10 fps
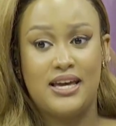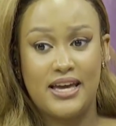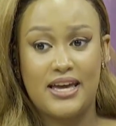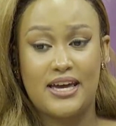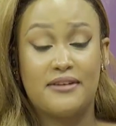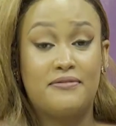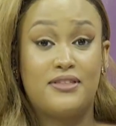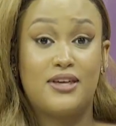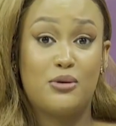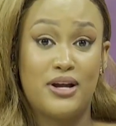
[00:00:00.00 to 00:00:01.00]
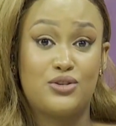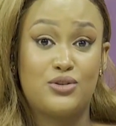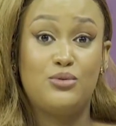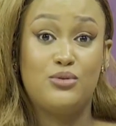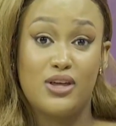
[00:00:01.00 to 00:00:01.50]
That. If they
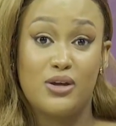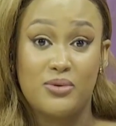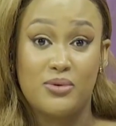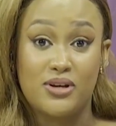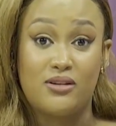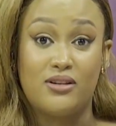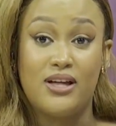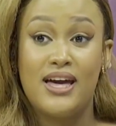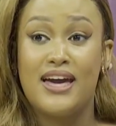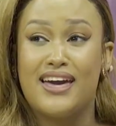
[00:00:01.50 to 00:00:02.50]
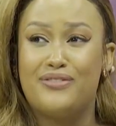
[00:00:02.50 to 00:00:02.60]
want to, they will. Mm.